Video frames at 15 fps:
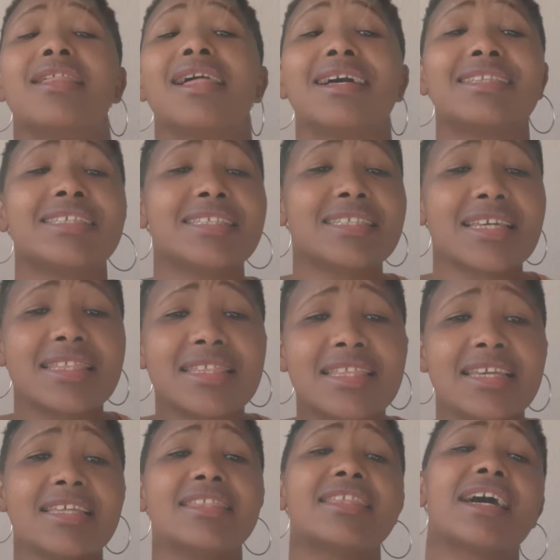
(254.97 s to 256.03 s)
that is the
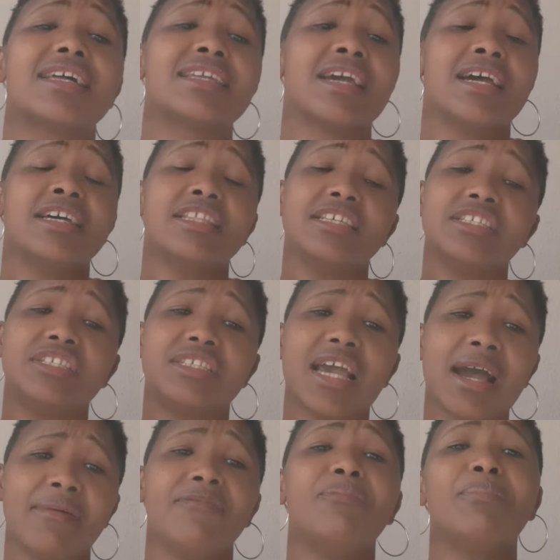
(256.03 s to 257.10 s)
thing that the
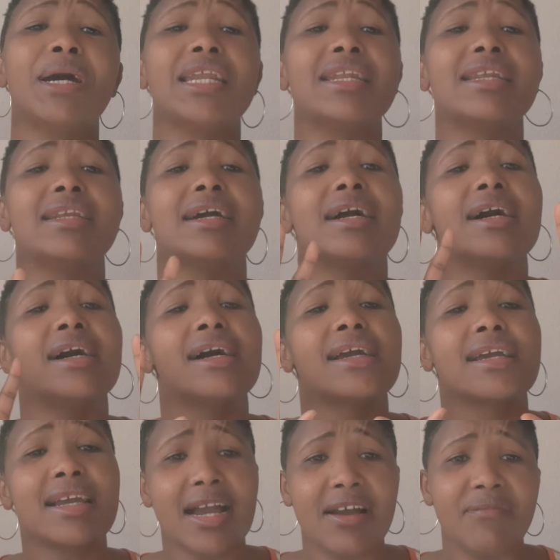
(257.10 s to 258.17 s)
German
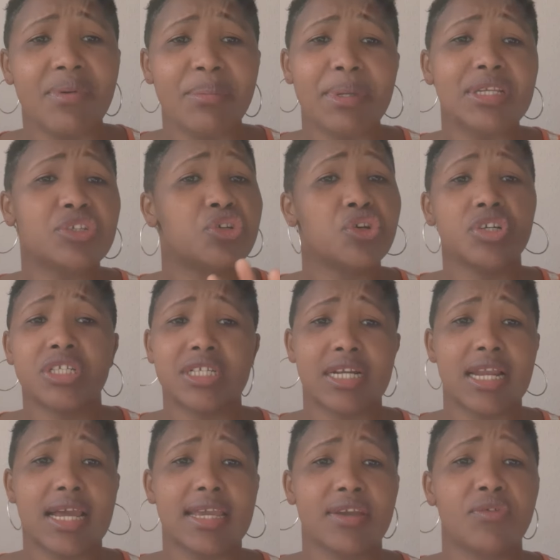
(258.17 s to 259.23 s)
government don't
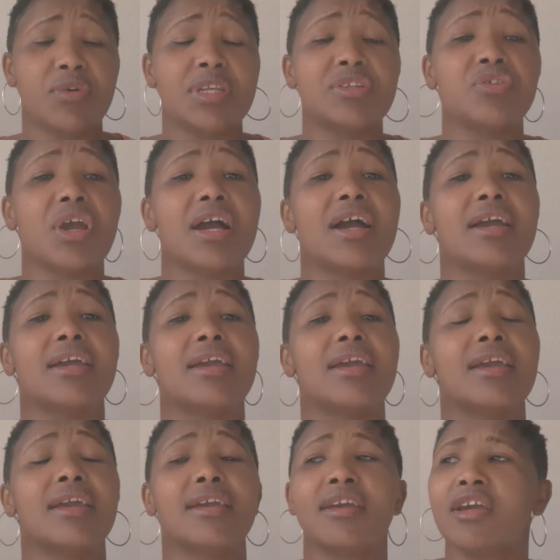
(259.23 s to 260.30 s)
like. When you are
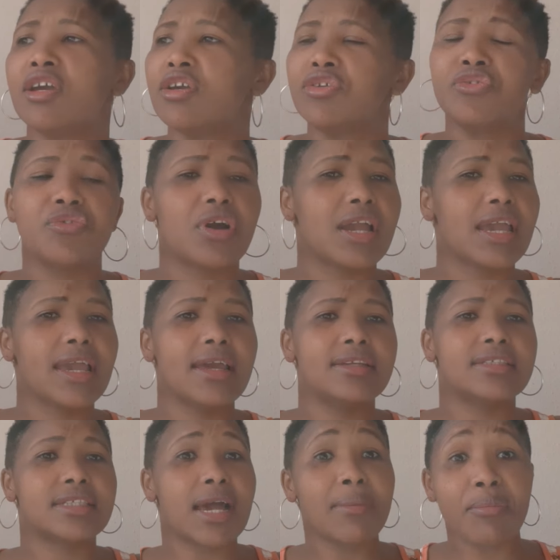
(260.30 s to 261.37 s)
you
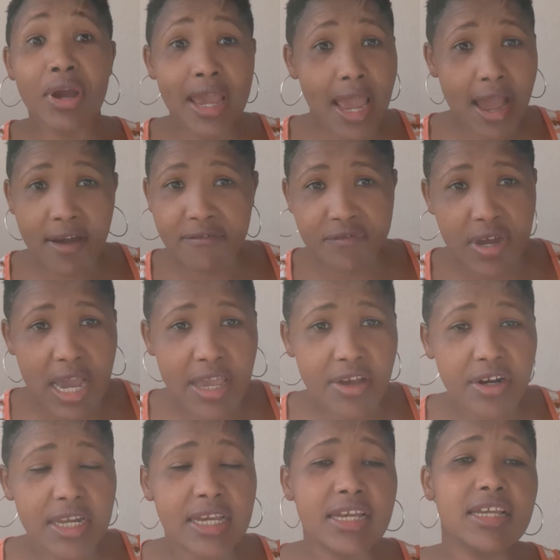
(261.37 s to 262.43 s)
had somewhere a
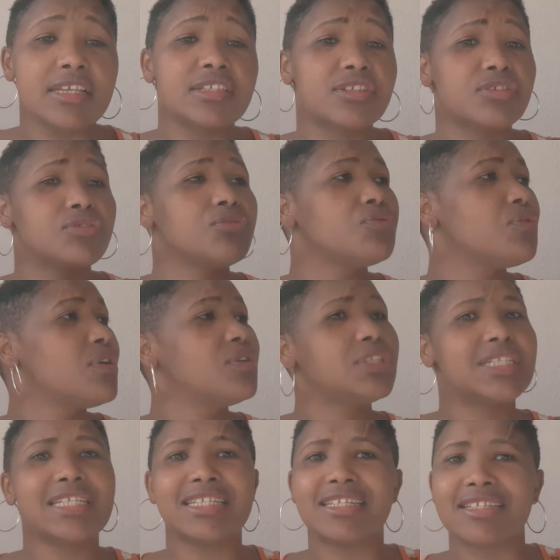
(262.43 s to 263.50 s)
violence, you
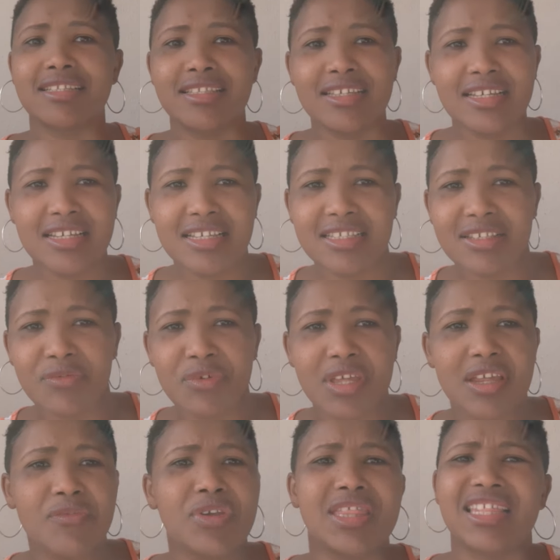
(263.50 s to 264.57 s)
did this
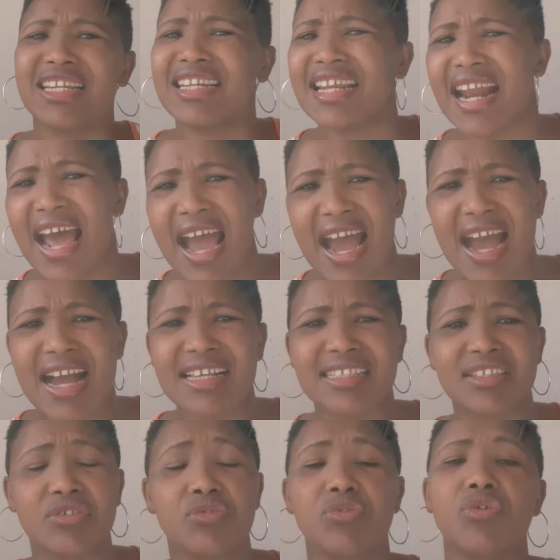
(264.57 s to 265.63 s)
with
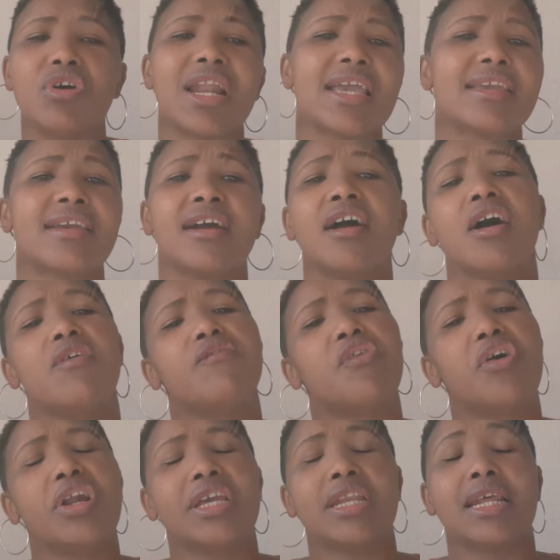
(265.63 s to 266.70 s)
drugs, you know, like
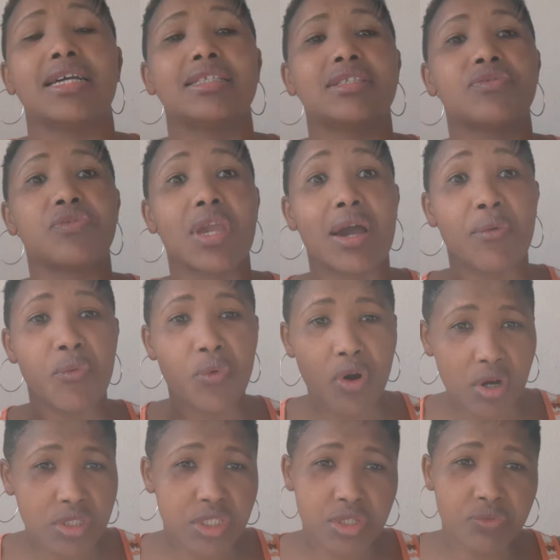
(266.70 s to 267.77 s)
foreigners, we are
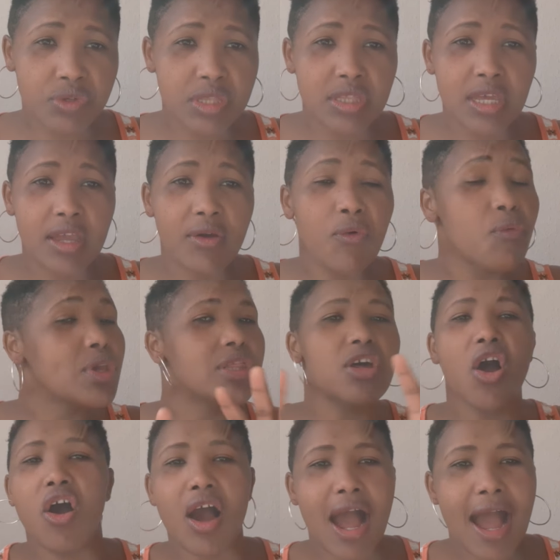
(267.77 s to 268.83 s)
watched with
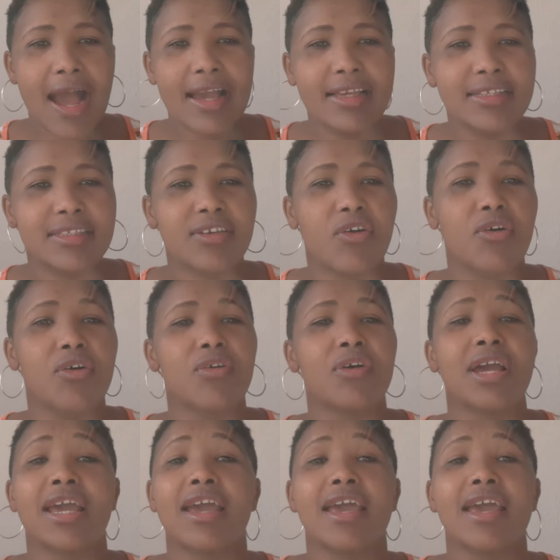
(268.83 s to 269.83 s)
all eyes, or